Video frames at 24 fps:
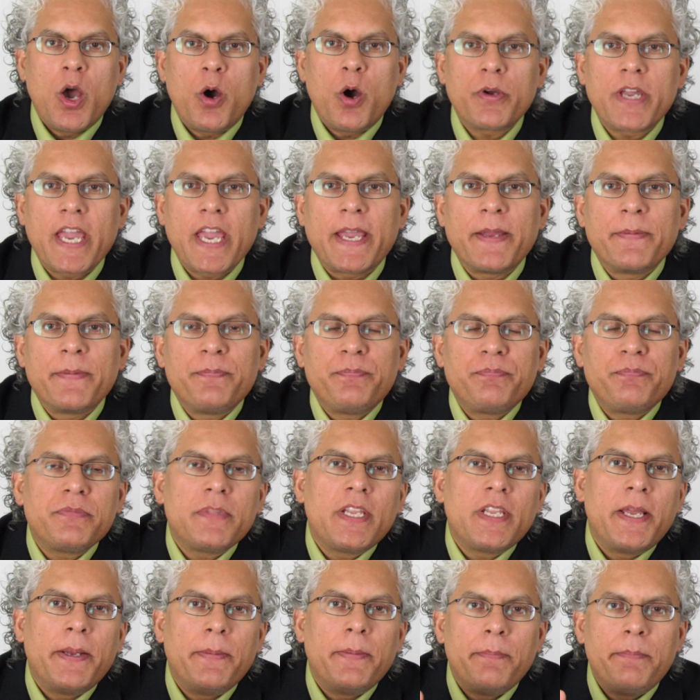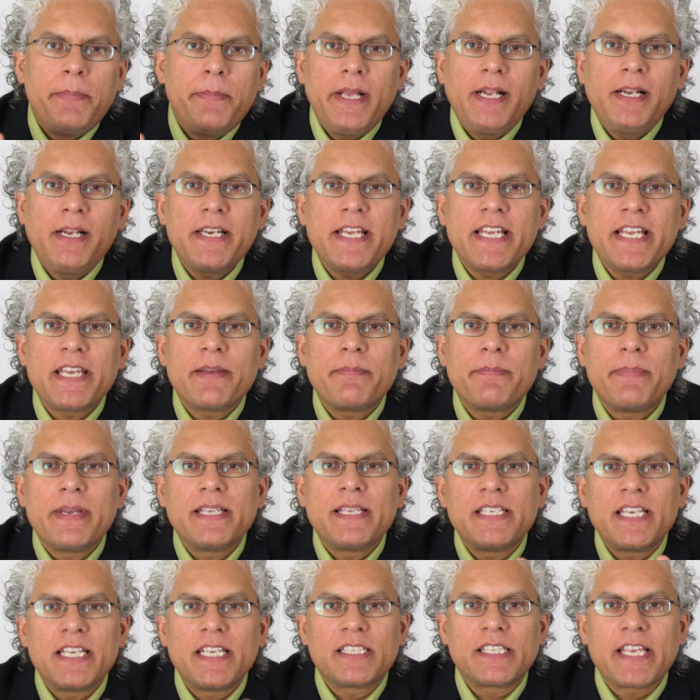Okay, building a
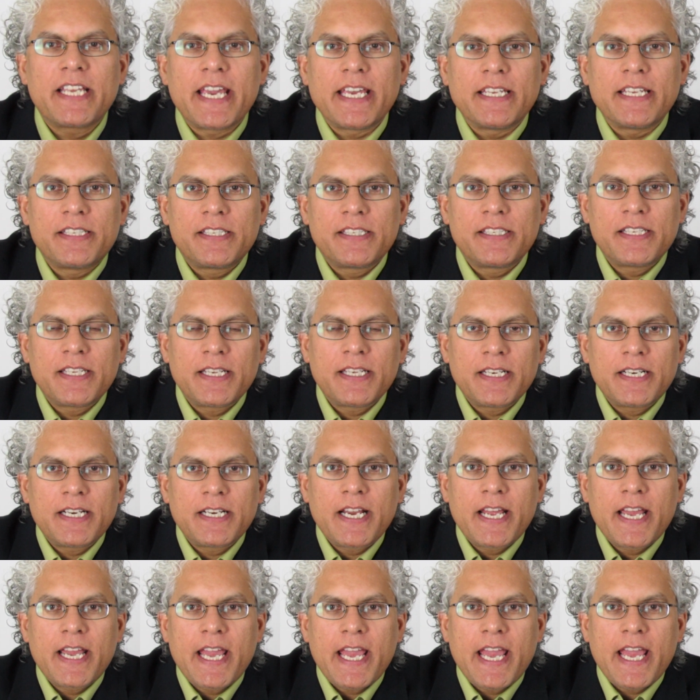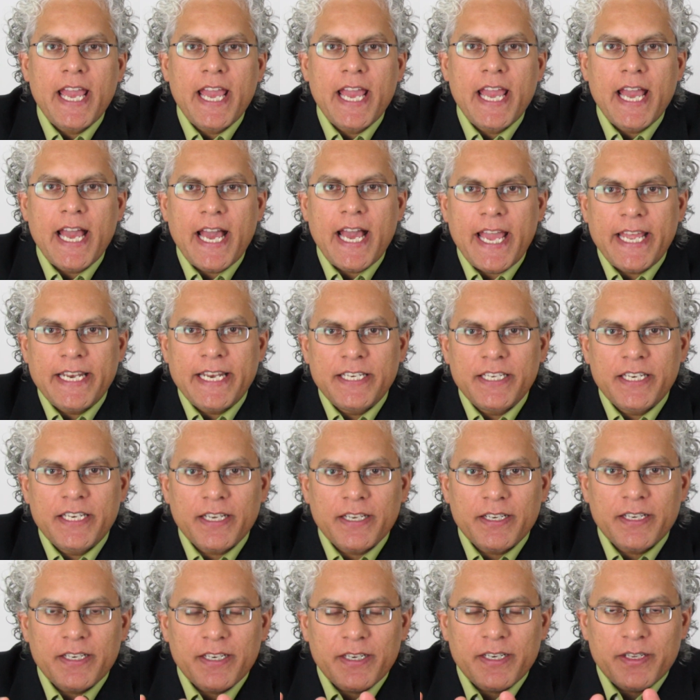business case.
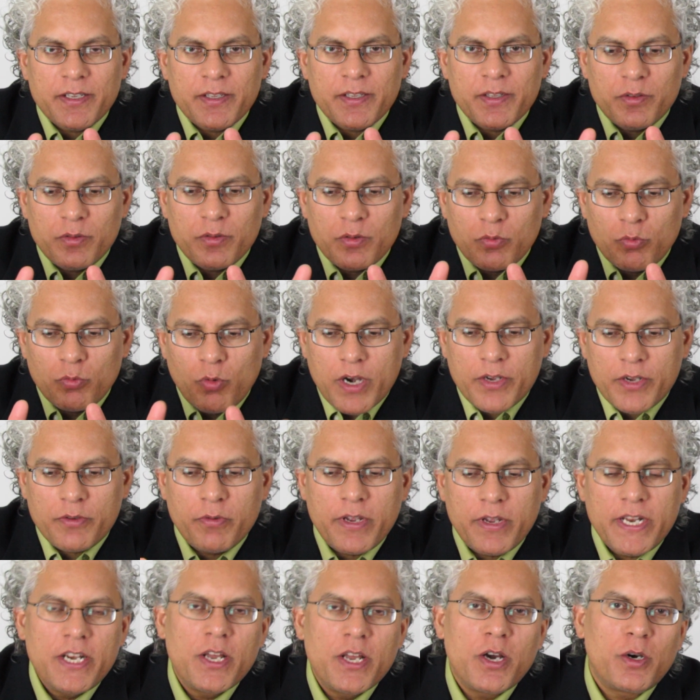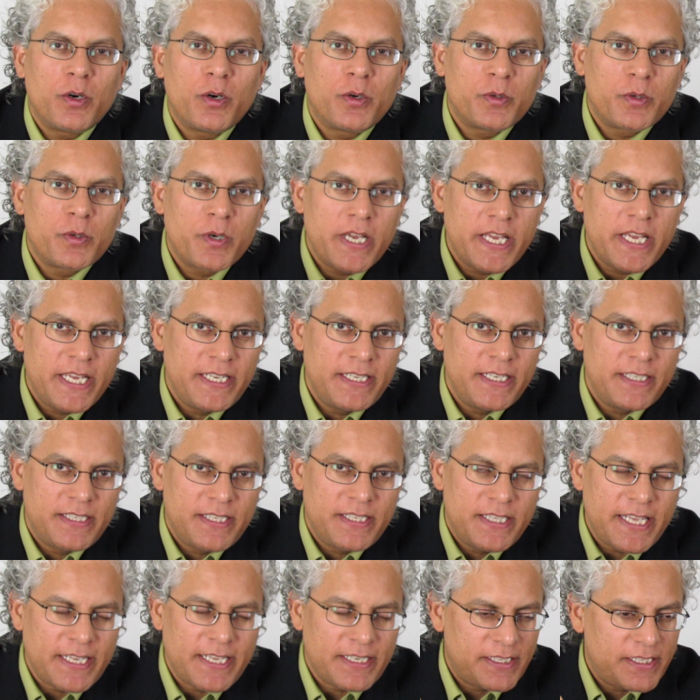And what we know
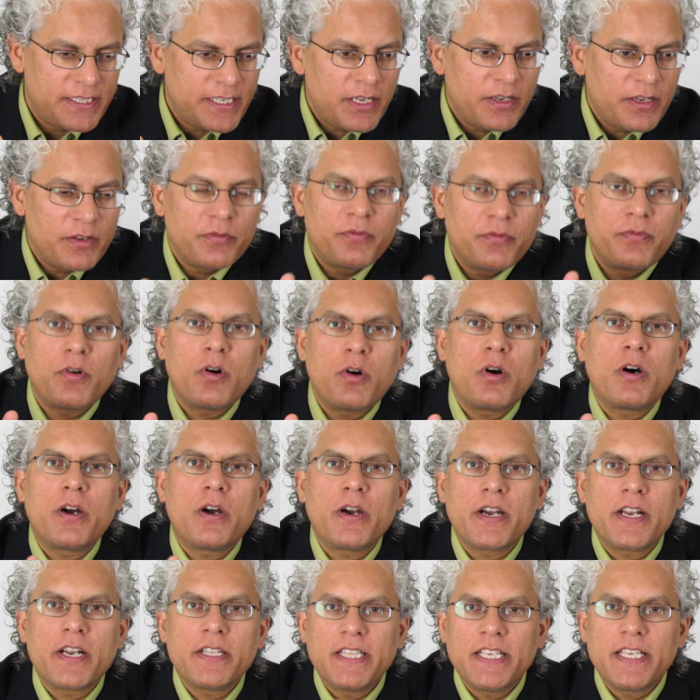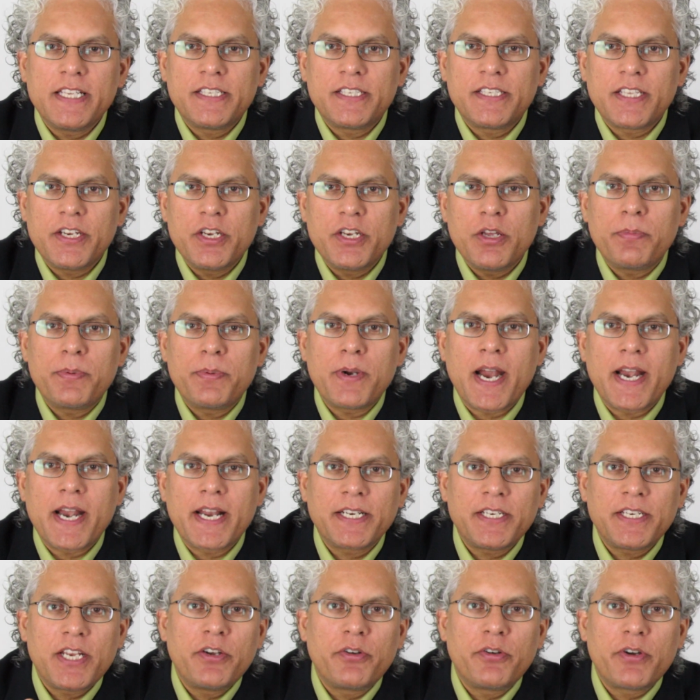is this: for this new
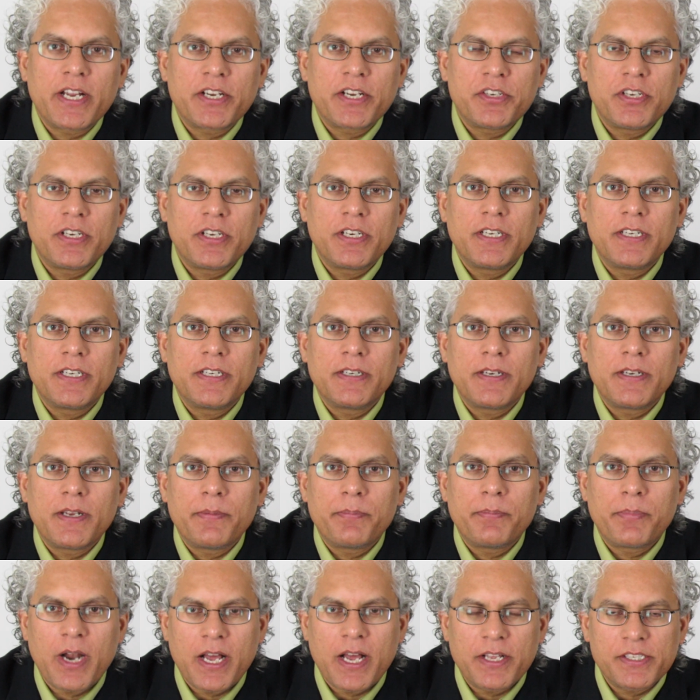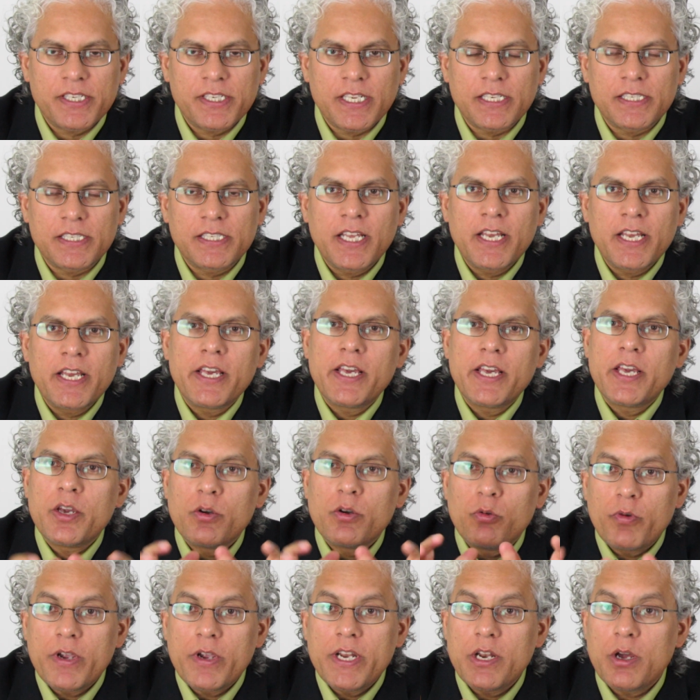product introduction process,
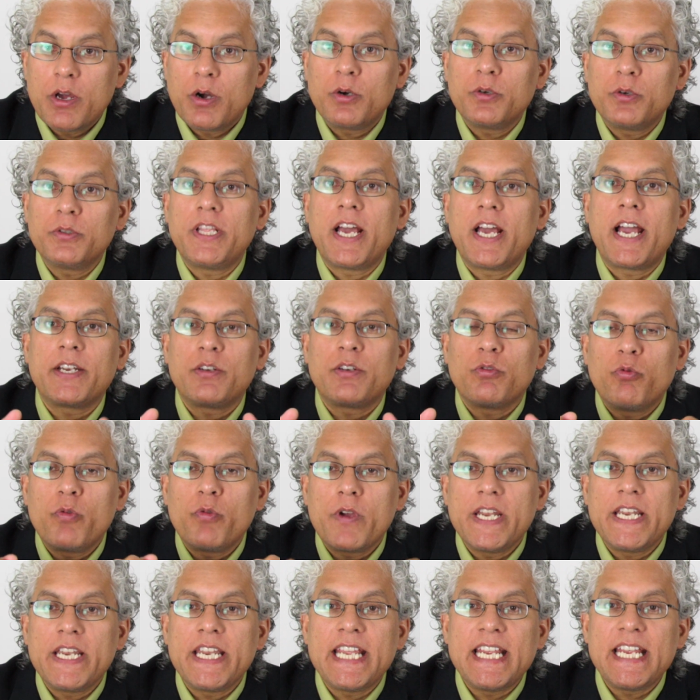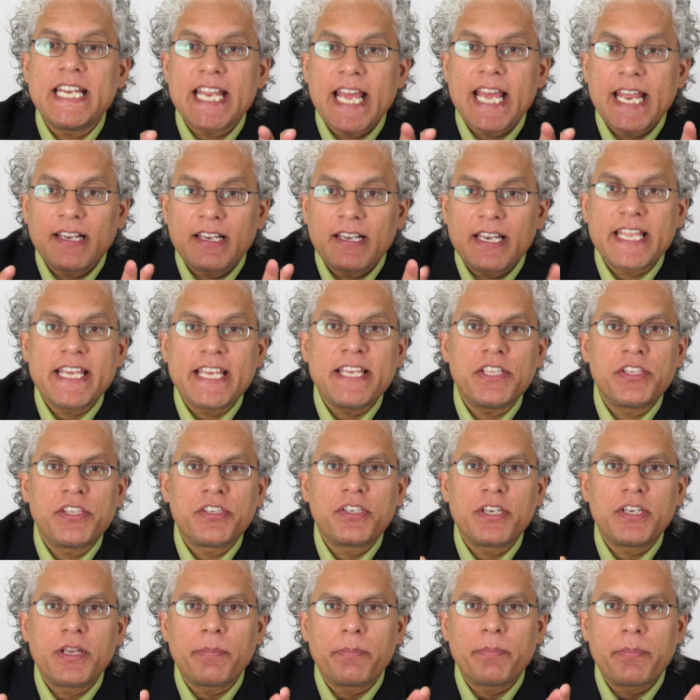we know that we need at
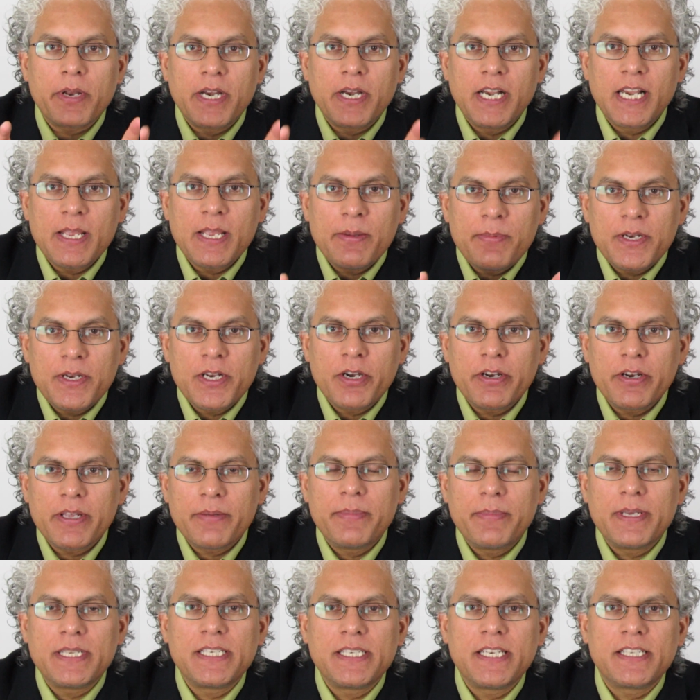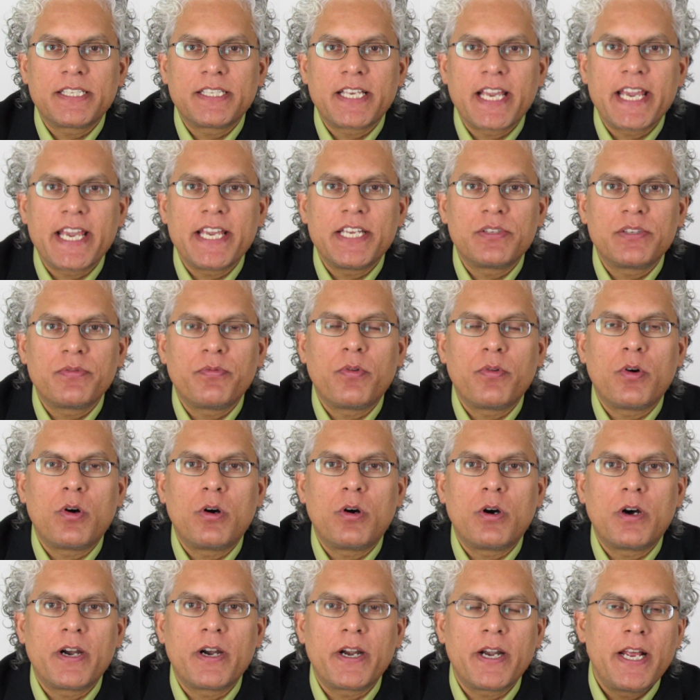least a preliminary business case
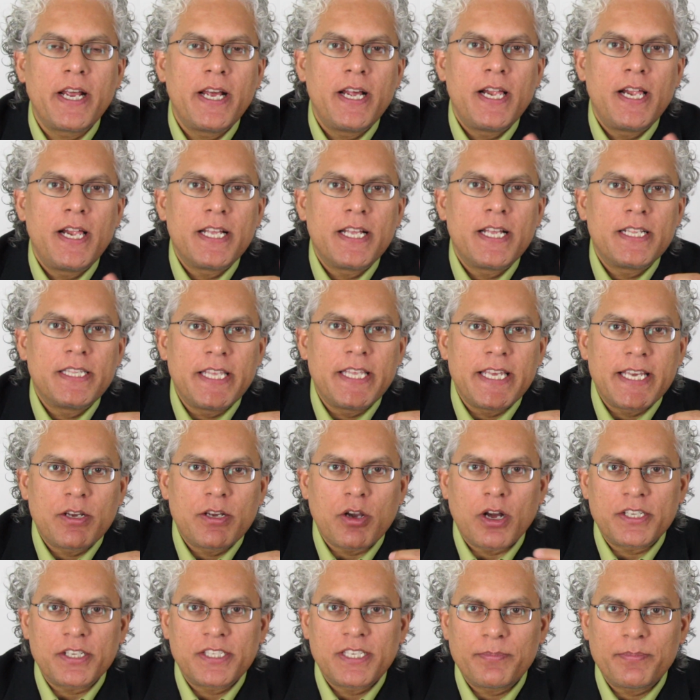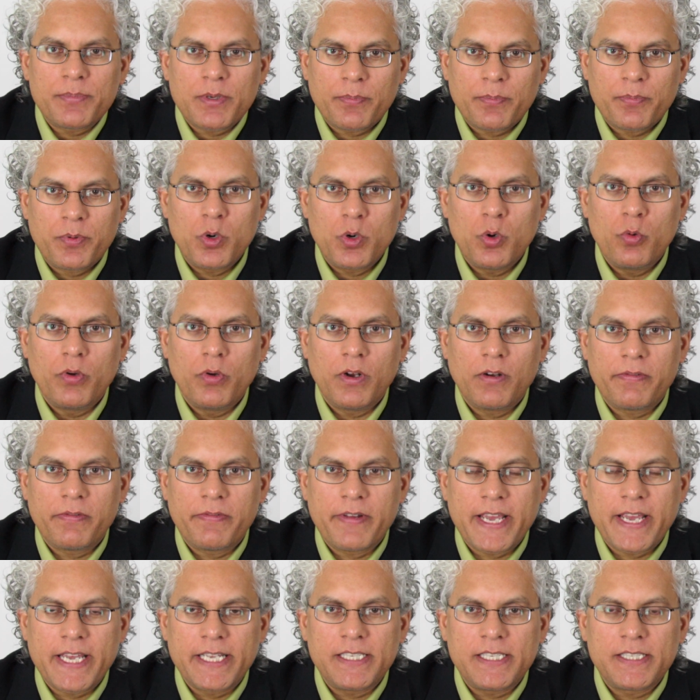for the concept approval
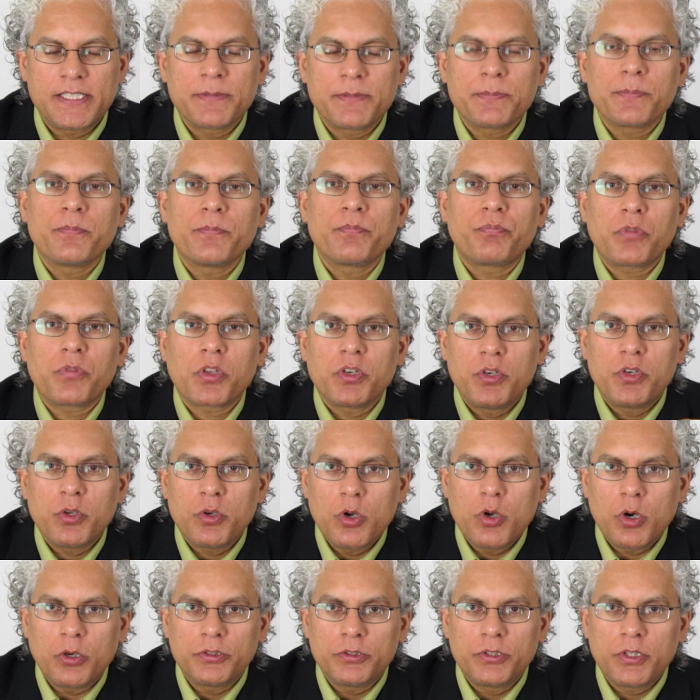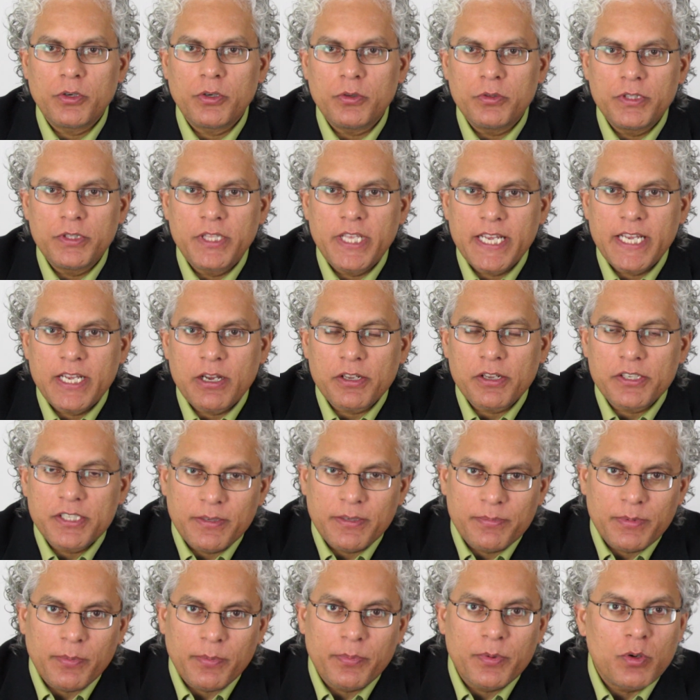phase, to go through the
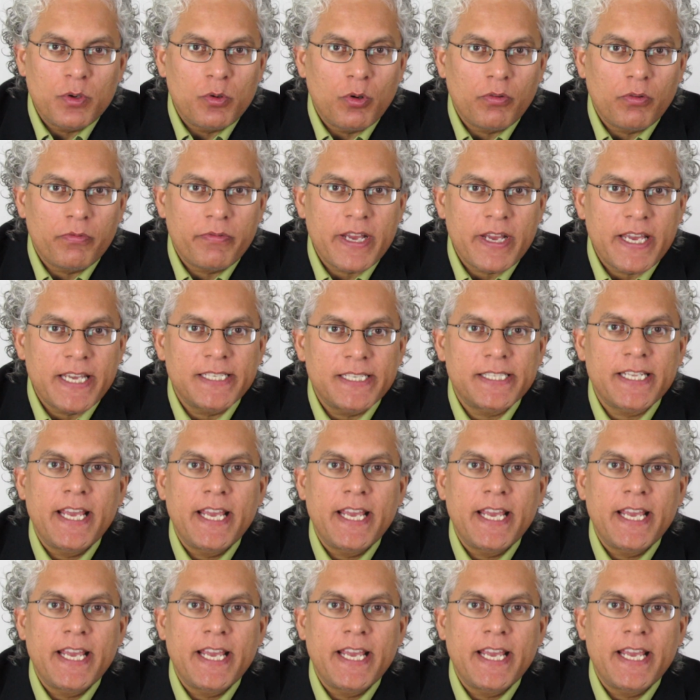concept approval phase,